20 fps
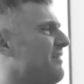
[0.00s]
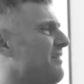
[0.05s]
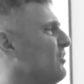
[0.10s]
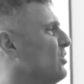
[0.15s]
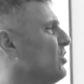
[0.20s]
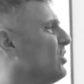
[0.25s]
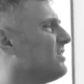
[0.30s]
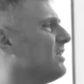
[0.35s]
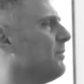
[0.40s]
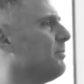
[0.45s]
I
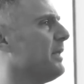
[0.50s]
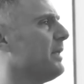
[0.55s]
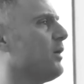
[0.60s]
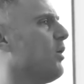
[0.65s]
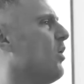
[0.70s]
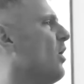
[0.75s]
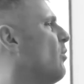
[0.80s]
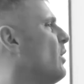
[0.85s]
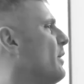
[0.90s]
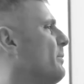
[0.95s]
never looked up
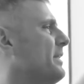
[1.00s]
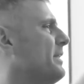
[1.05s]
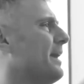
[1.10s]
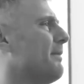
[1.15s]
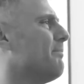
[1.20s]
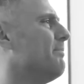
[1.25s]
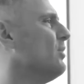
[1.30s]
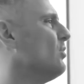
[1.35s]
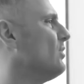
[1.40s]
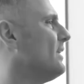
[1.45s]
I want to be
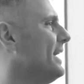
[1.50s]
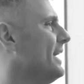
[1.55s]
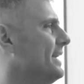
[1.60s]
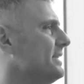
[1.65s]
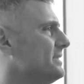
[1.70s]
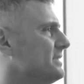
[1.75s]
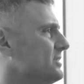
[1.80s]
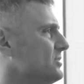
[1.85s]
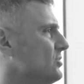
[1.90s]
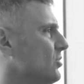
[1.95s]
like Bill
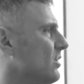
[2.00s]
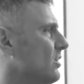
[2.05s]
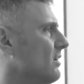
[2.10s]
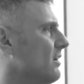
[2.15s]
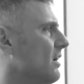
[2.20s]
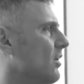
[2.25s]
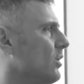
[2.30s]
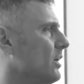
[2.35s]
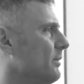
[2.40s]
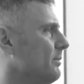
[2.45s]
Gates, or
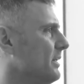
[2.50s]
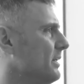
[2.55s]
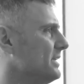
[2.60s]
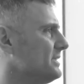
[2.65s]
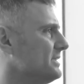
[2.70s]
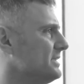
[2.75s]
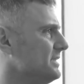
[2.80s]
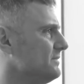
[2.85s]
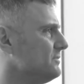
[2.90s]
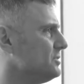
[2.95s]
I want to be
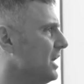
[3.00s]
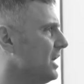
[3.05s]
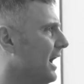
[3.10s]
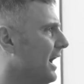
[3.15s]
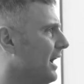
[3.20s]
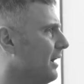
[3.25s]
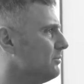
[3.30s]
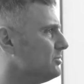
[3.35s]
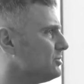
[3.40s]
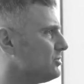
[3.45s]
like Steve
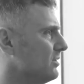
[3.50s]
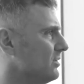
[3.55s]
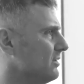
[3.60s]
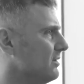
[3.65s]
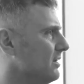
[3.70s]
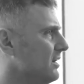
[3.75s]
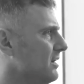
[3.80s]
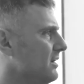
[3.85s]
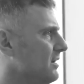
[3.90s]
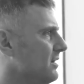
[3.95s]
Jobs,
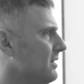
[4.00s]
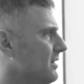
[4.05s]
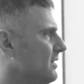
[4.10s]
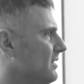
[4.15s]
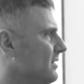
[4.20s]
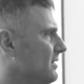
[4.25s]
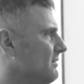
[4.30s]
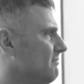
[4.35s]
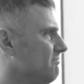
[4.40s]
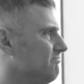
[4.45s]
or
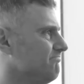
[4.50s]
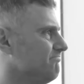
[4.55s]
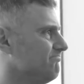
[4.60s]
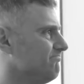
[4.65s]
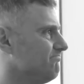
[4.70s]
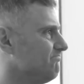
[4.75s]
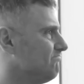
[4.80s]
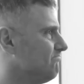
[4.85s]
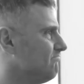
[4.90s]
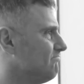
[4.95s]

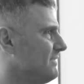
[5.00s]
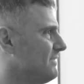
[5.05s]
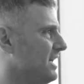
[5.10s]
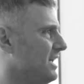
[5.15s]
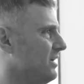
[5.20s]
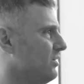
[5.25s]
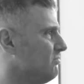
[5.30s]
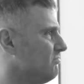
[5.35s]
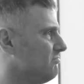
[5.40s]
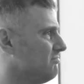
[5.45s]

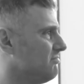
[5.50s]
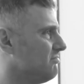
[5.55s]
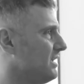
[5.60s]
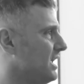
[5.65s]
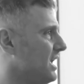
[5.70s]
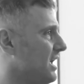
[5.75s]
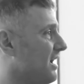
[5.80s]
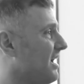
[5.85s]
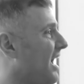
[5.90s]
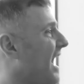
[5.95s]
I
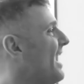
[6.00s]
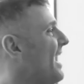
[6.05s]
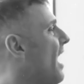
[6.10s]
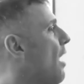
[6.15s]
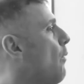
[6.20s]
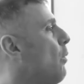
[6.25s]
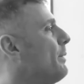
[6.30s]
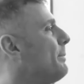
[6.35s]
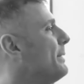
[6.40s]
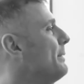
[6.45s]

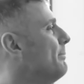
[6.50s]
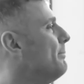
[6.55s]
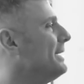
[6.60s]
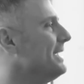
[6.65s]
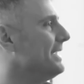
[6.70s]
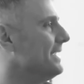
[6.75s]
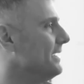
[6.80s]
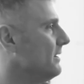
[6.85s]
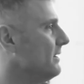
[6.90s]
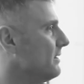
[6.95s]
want to be
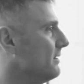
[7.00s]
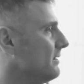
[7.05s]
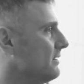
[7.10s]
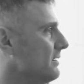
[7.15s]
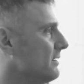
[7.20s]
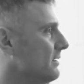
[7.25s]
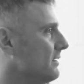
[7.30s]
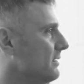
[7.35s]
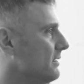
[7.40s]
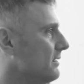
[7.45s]
me.
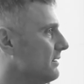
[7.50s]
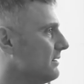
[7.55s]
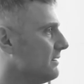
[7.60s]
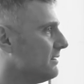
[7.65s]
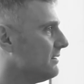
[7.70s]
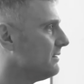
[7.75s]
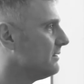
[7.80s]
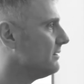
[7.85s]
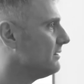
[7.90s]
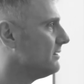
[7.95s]

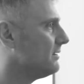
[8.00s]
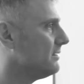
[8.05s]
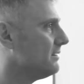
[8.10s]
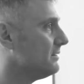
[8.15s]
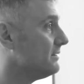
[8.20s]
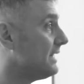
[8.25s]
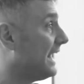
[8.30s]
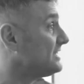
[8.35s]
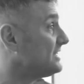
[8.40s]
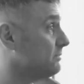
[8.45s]

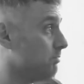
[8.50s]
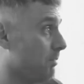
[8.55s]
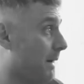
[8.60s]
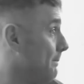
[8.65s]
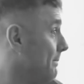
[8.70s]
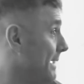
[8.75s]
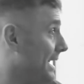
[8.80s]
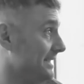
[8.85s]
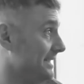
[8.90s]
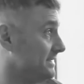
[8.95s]
That's
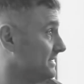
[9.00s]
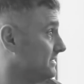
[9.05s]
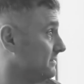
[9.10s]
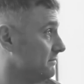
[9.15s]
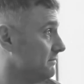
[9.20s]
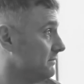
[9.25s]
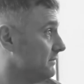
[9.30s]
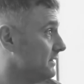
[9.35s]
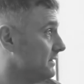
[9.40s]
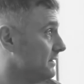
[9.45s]
my best.
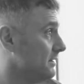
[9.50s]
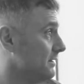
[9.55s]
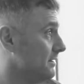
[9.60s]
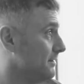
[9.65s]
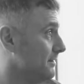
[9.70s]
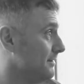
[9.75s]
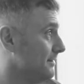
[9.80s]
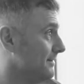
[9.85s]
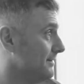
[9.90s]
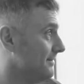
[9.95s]

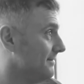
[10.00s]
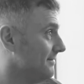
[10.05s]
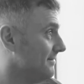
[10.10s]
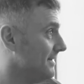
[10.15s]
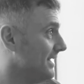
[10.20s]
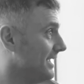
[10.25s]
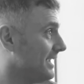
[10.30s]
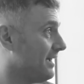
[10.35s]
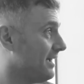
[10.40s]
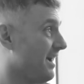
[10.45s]

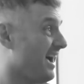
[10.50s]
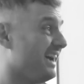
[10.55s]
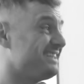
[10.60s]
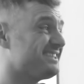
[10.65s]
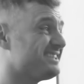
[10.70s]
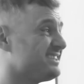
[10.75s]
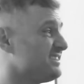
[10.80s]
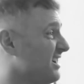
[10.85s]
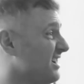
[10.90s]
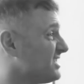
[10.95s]
I
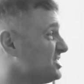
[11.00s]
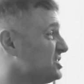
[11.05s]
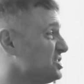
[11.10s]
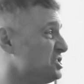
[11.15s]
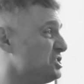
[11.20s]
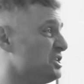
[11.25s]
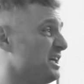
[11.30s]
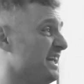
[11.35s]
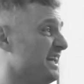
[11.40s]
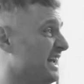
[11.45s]
suck
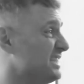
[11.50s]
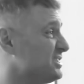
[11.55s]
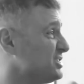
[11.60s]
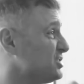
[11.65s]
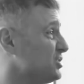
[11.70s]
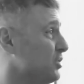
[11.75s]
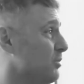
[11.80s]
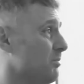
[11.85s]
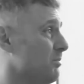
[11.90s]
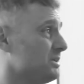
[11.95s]
shit at
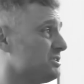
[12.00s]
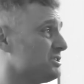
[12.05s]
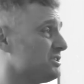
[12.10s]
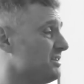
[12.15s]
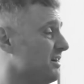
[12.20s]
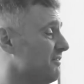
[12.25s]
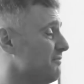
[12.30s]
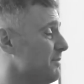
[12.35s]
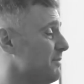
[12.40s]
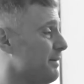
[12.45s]
so much
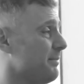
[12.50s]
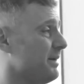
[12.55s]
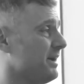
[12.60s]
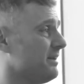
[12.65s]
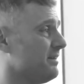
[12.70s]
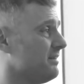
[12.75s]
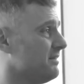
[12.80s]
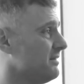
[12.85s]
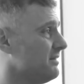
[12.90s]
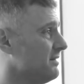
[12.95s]
stuff, my
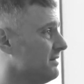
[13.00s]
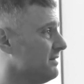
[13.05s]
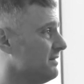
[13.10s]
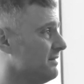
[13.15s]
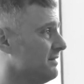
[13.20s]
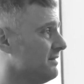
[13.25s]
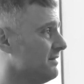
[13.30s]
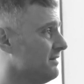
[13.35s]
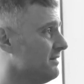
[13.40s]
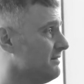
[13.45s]
man.
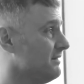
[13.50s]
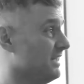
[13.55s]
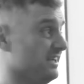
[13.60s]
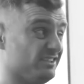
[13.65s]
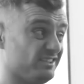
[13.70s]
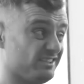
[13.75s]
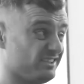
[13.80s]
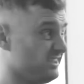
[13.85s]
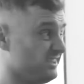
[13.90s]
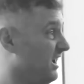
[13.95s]

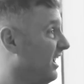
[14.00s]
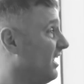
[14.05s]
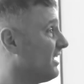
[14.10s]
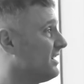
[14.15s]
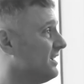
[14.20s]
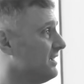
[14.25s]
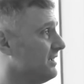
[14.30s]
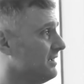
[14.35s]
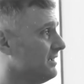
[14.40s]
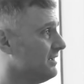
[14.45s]

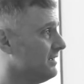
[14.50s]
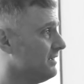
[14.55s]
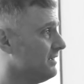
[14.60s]
Suck.